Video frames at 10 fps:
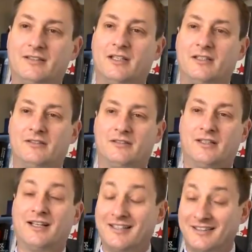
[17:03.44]

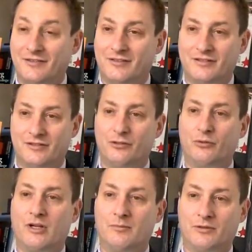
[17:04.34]
States relatively is a
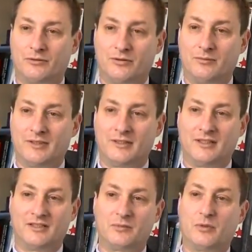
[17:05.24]
newcomer to the
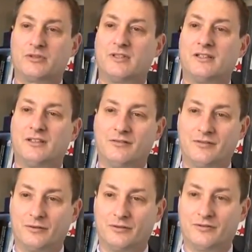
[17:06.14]
Middle East,
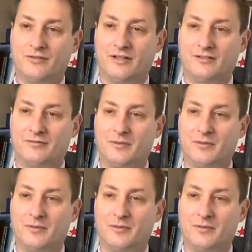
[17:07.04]
post-1945.